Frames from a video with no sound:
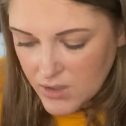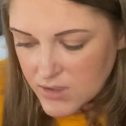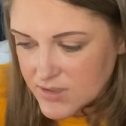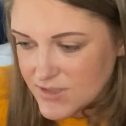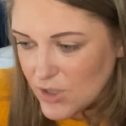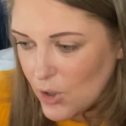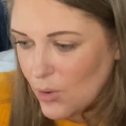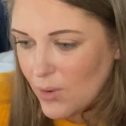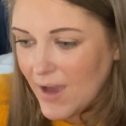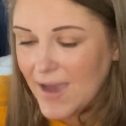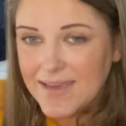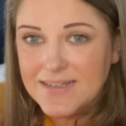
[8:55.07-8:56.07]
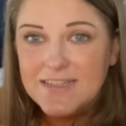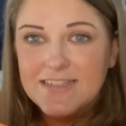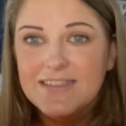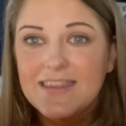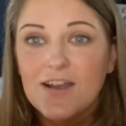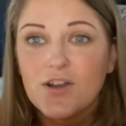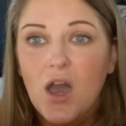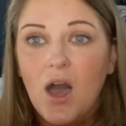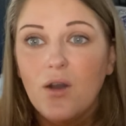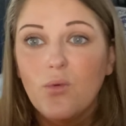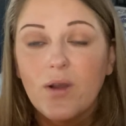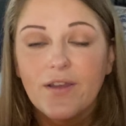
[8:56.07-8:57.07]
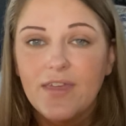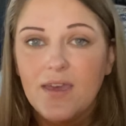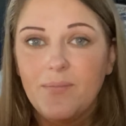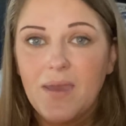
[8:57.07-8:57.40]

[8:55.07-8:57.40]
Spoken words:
So they're not worth it.